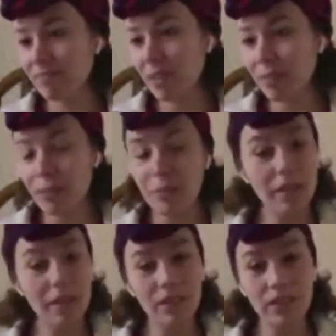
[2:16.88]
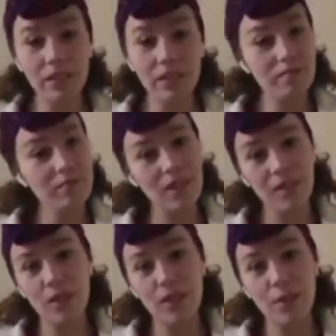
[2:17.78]
Maybe you're just a
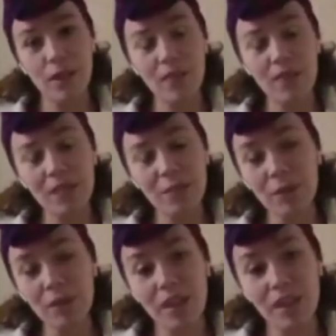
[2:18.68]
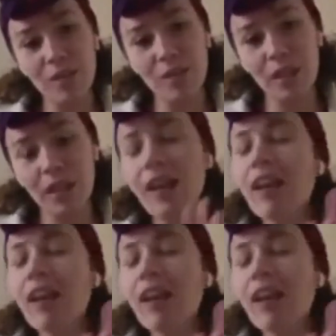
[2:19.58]
friend of mine on Facebook. Thank you for being here.